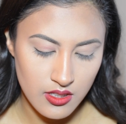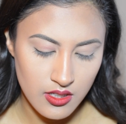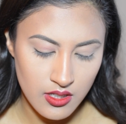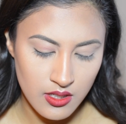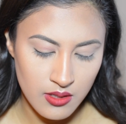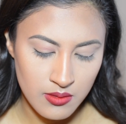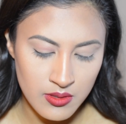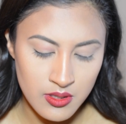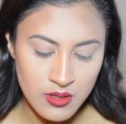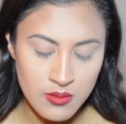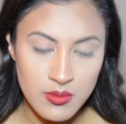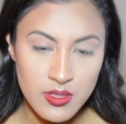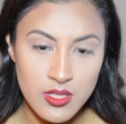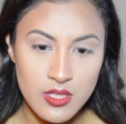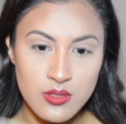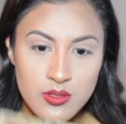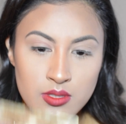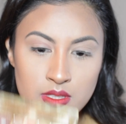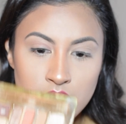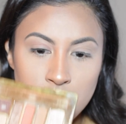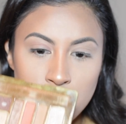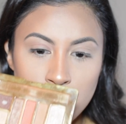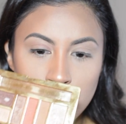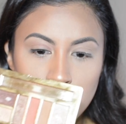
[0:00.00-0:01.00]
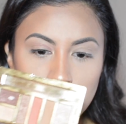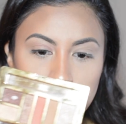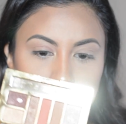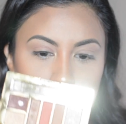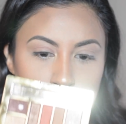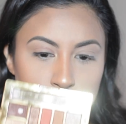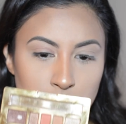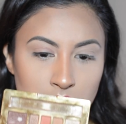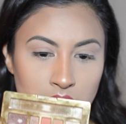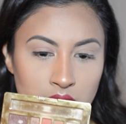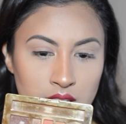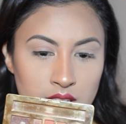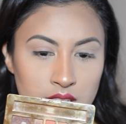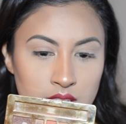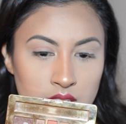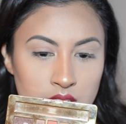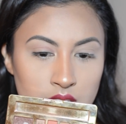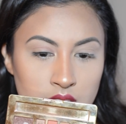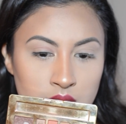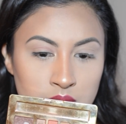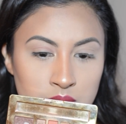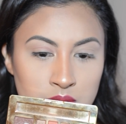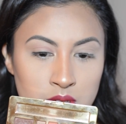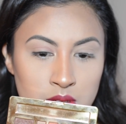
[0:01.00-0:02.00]
I'm going to be using this palette,
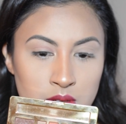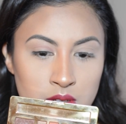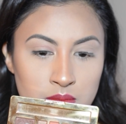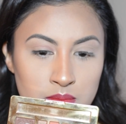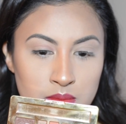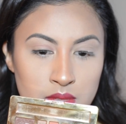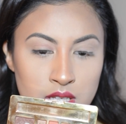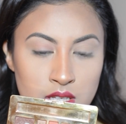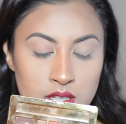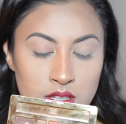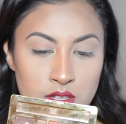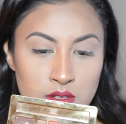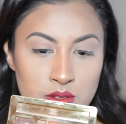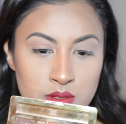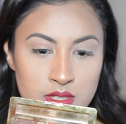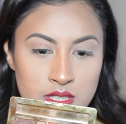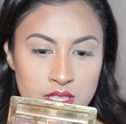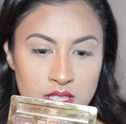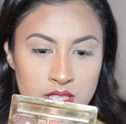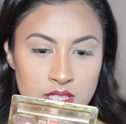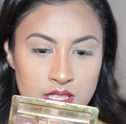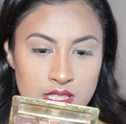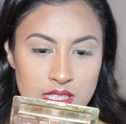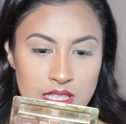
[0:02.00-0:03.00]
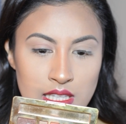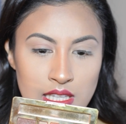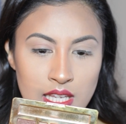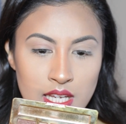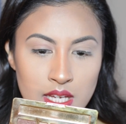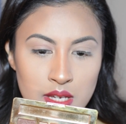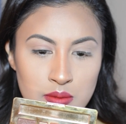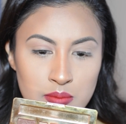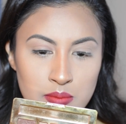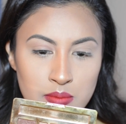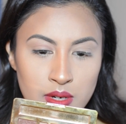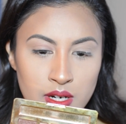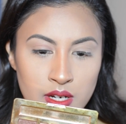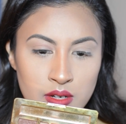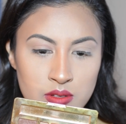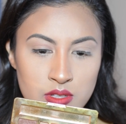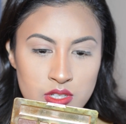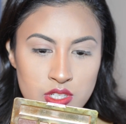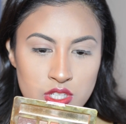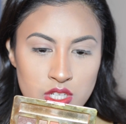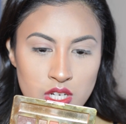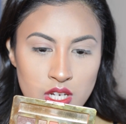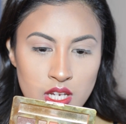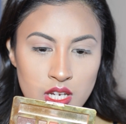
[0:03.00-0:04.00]
and I'm going to be using this light brown
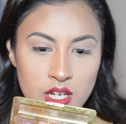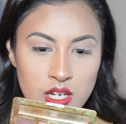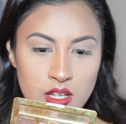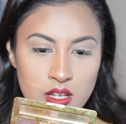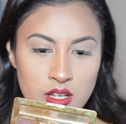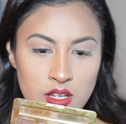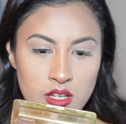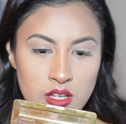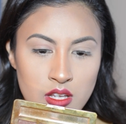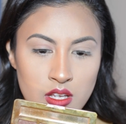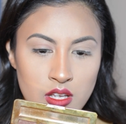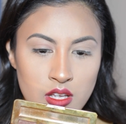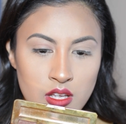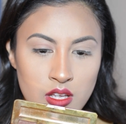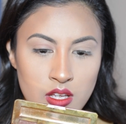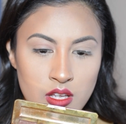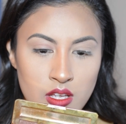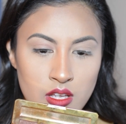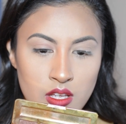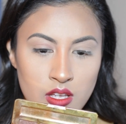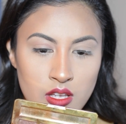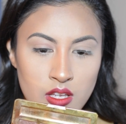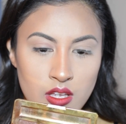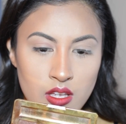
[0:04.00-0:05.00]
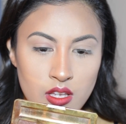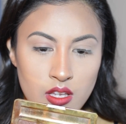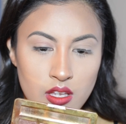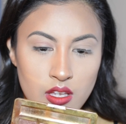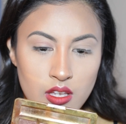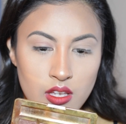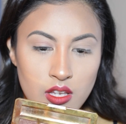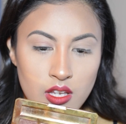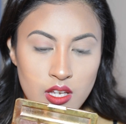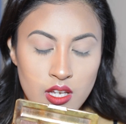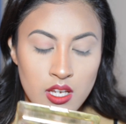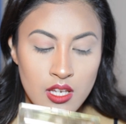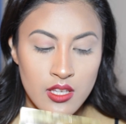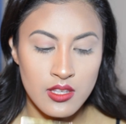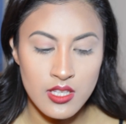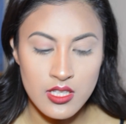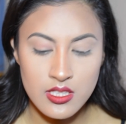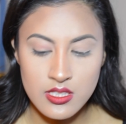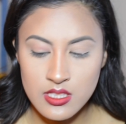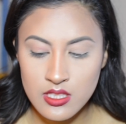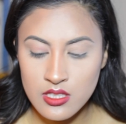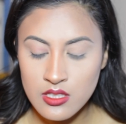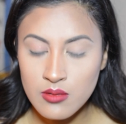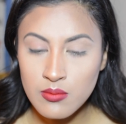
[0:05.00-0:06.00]
shade. And
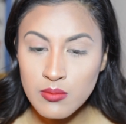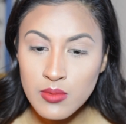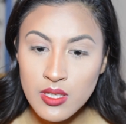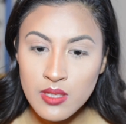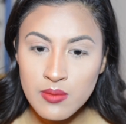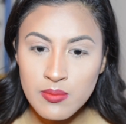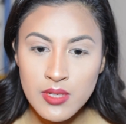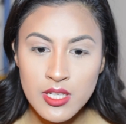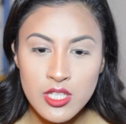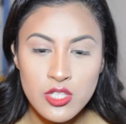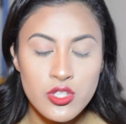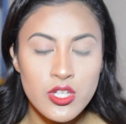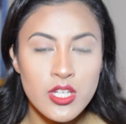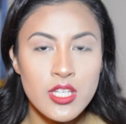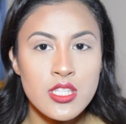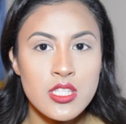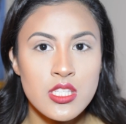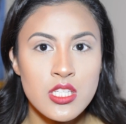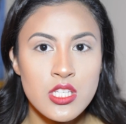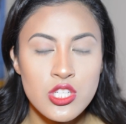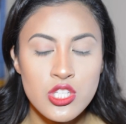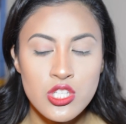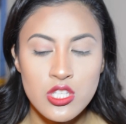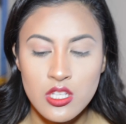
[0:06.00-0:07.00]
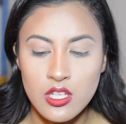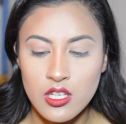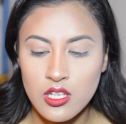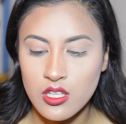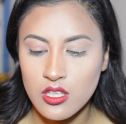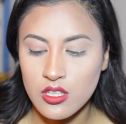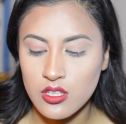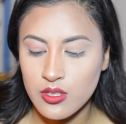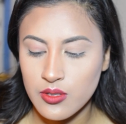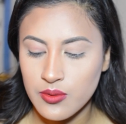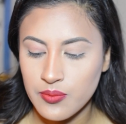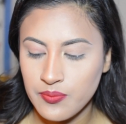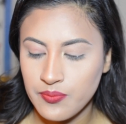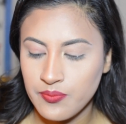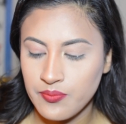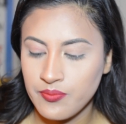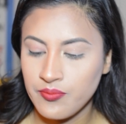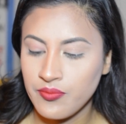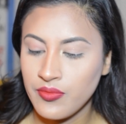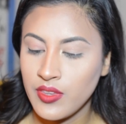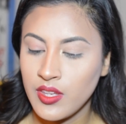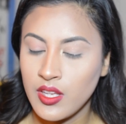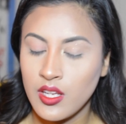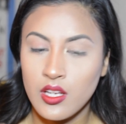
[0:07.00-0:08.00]
that's going to be my transition color.
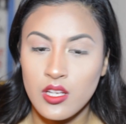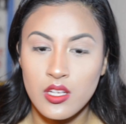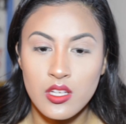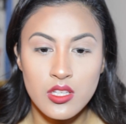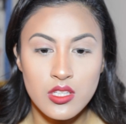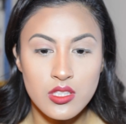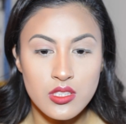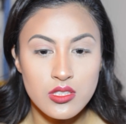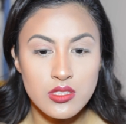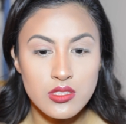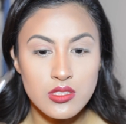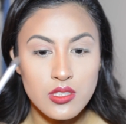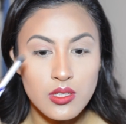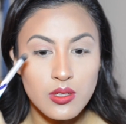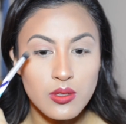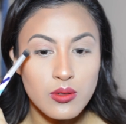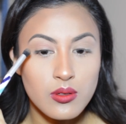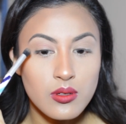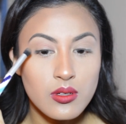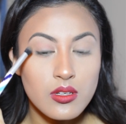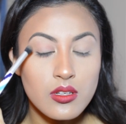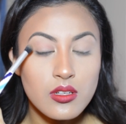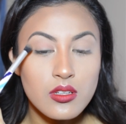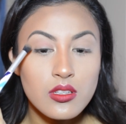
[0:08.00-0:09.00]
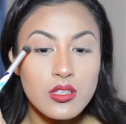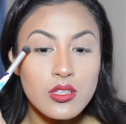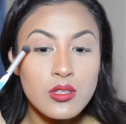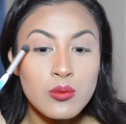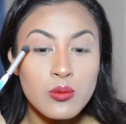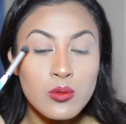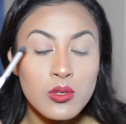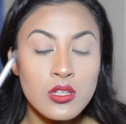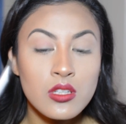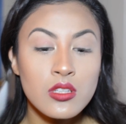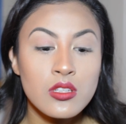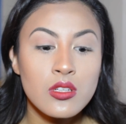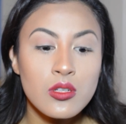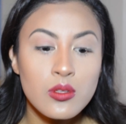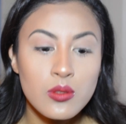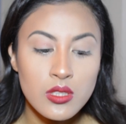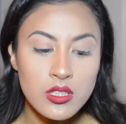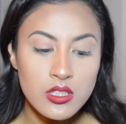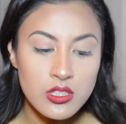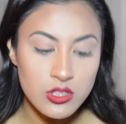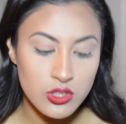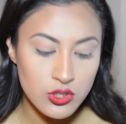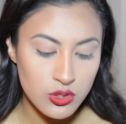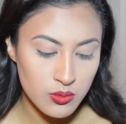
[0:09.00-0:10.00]
So you want to go
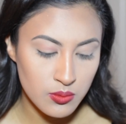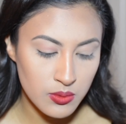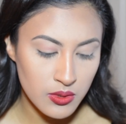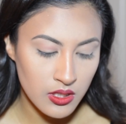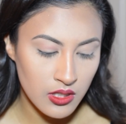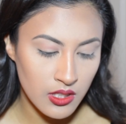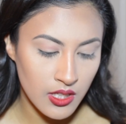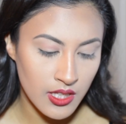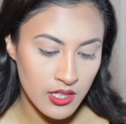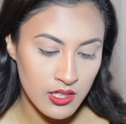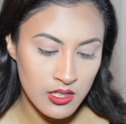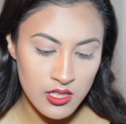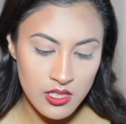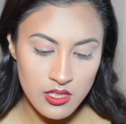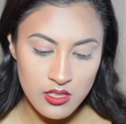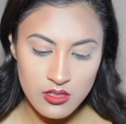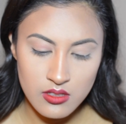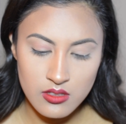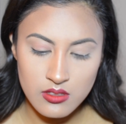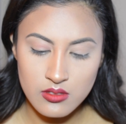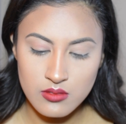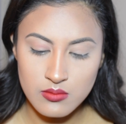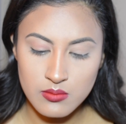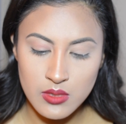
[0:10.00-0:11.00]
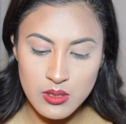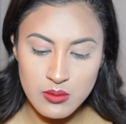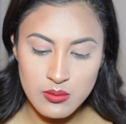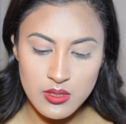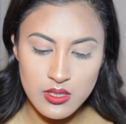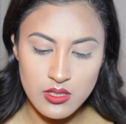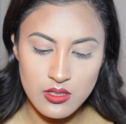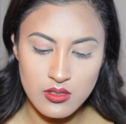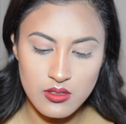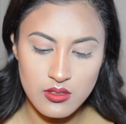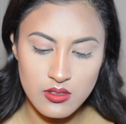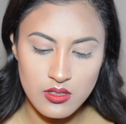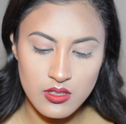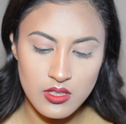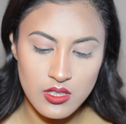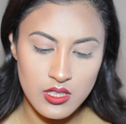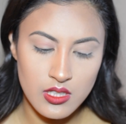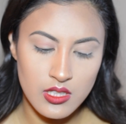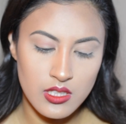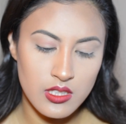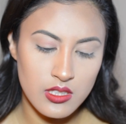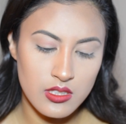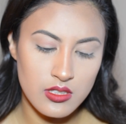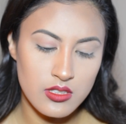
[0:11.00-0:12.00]
in super lightly, maybe
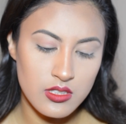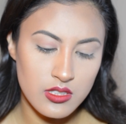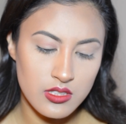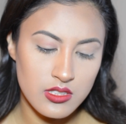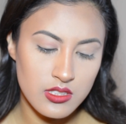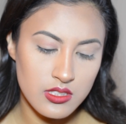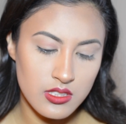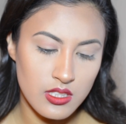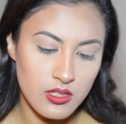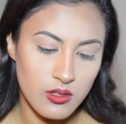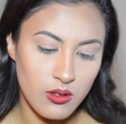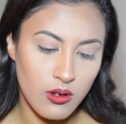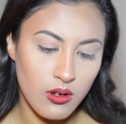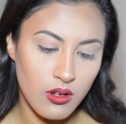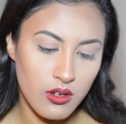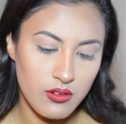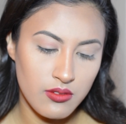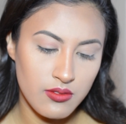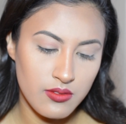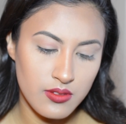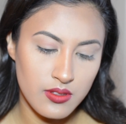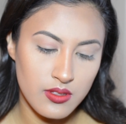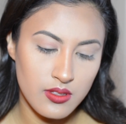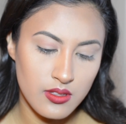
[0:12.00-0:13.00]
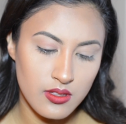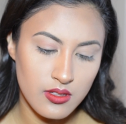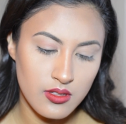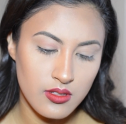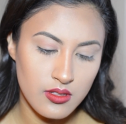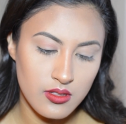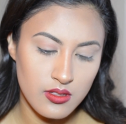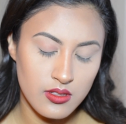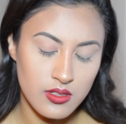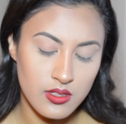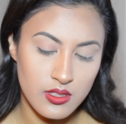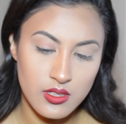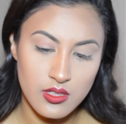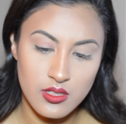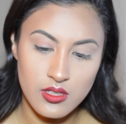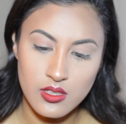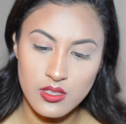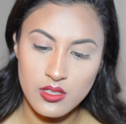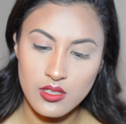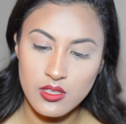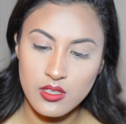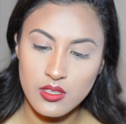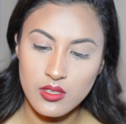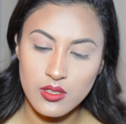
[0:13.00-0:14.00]
dust it off.
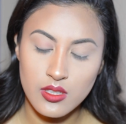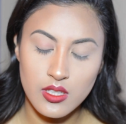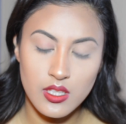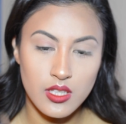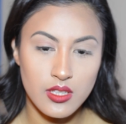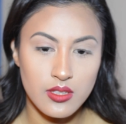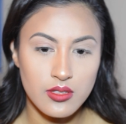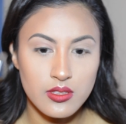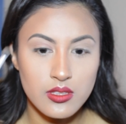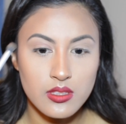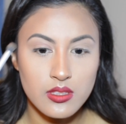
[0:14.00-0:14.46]
Okay.